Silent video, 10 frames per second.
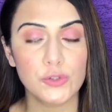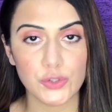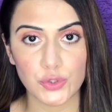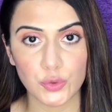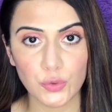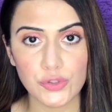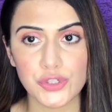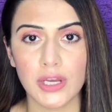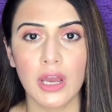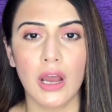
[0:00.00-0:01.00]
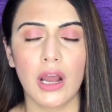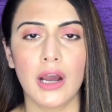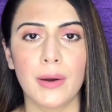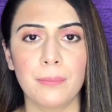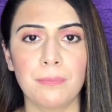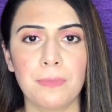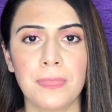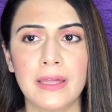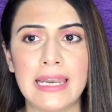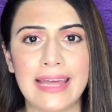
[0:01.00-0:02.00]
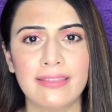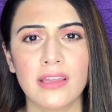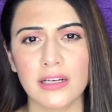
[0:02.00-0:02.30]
suit. The length